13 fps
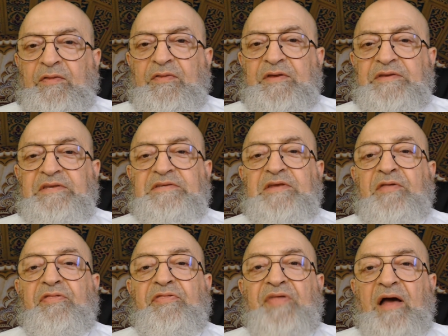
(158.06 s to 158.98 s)
This is a
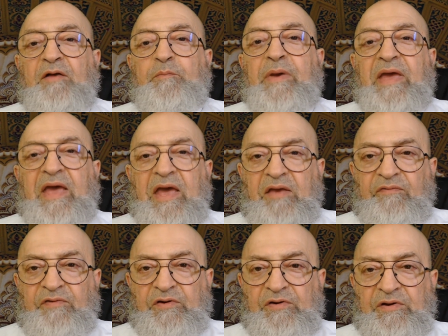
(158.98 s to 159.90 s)
thug
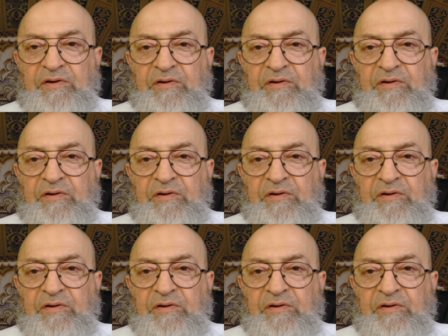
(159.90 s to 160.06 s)
behavior.